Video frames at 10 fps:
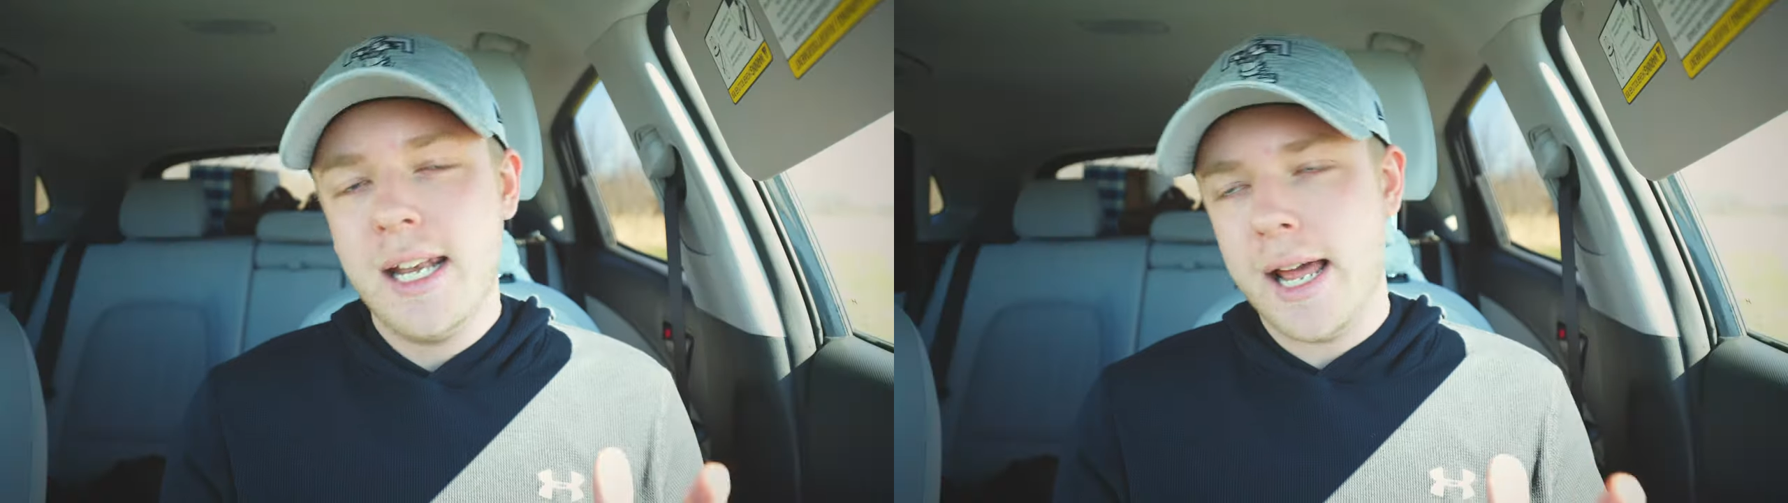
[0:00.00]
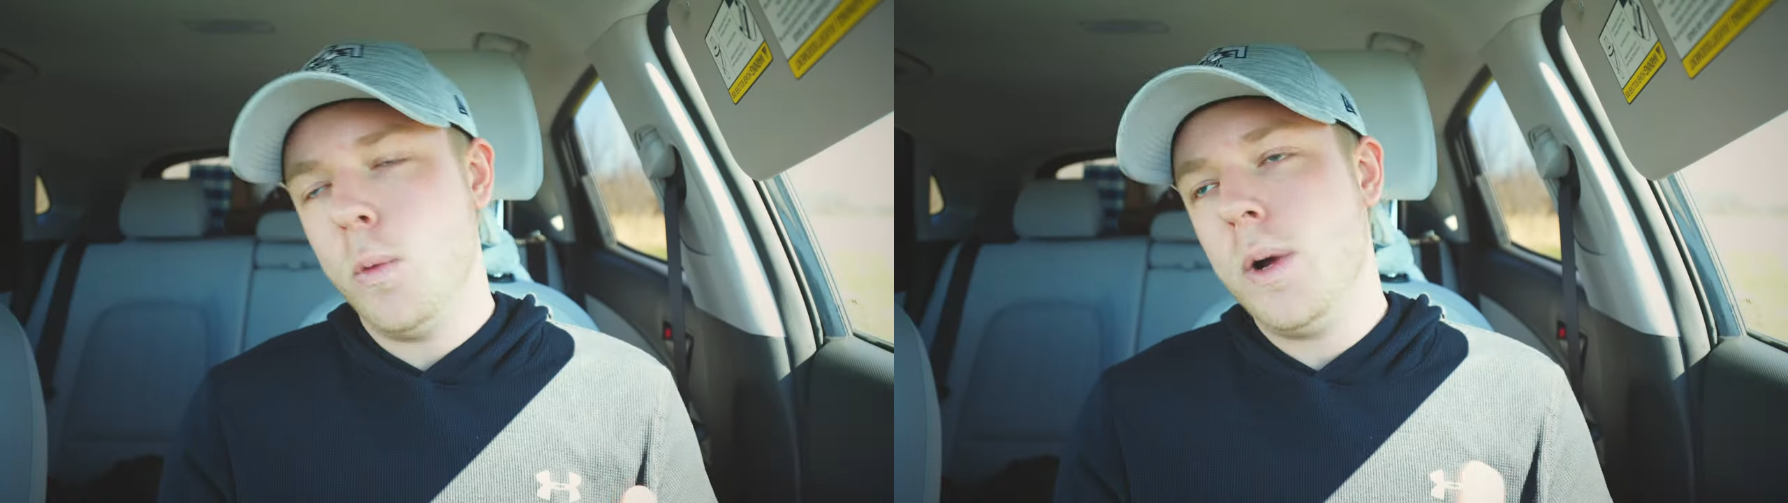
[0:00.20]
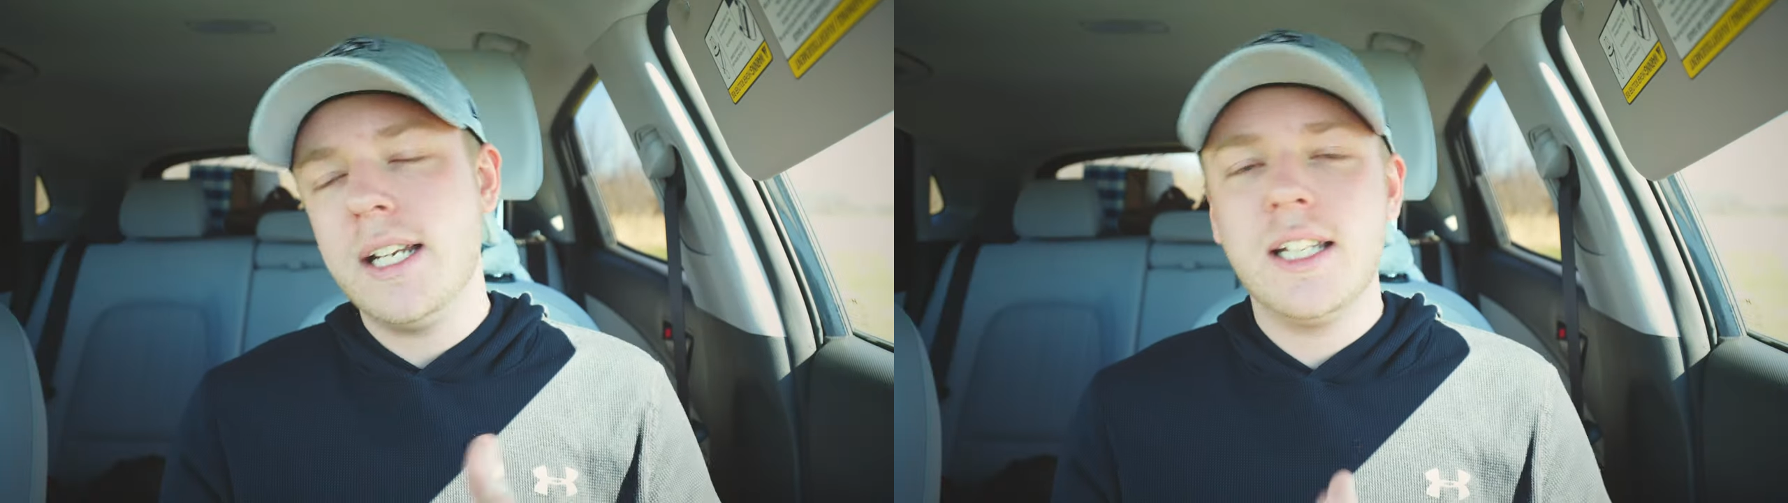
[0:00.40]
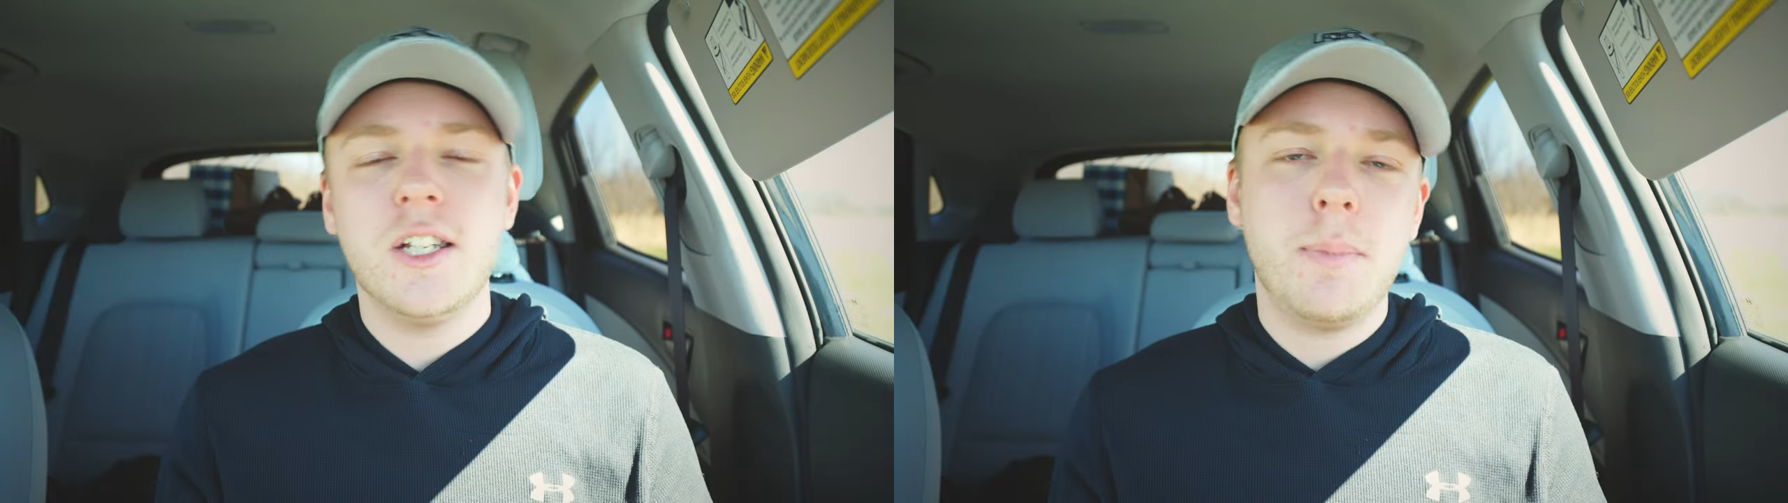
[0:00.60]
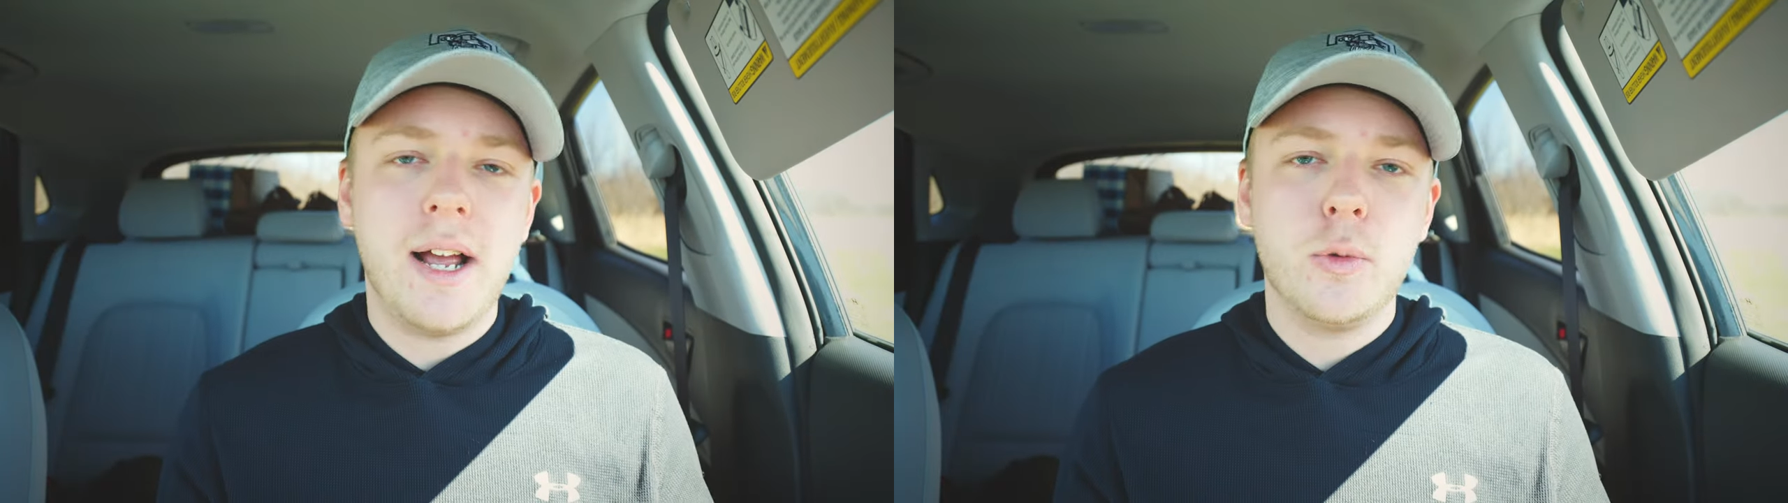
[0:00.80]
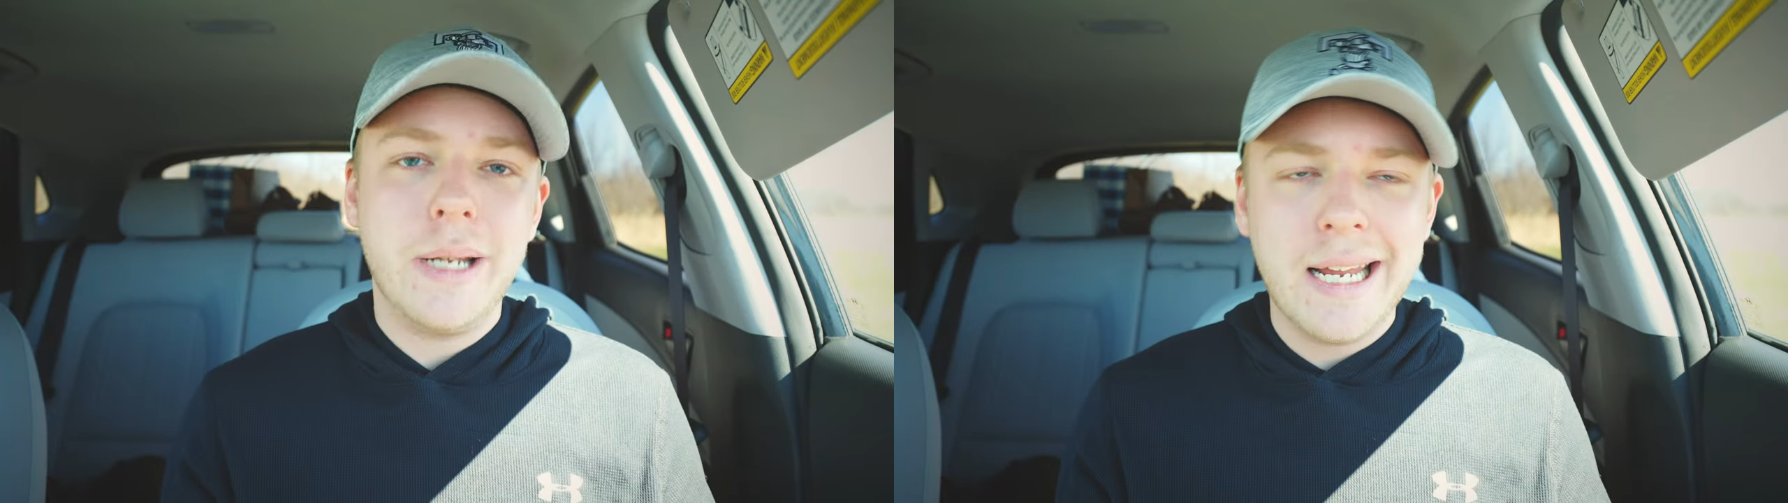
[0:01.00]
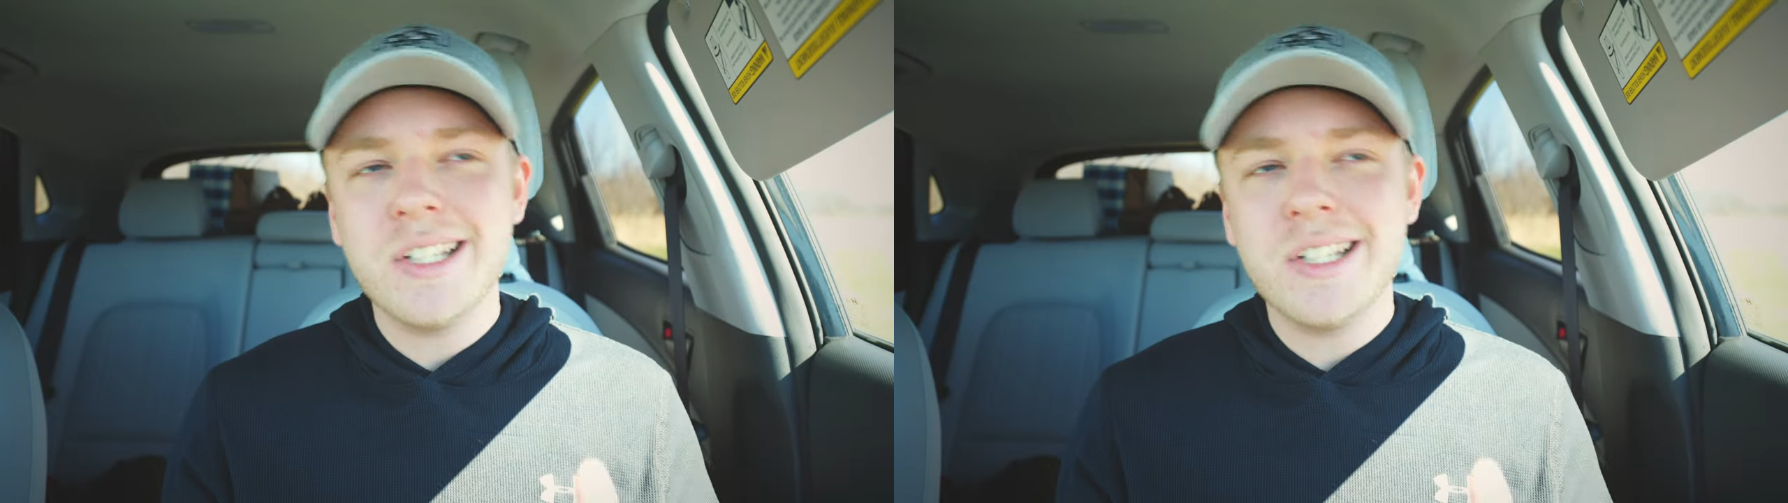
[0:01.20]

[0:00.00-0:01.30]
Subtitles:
Now, what I did this past week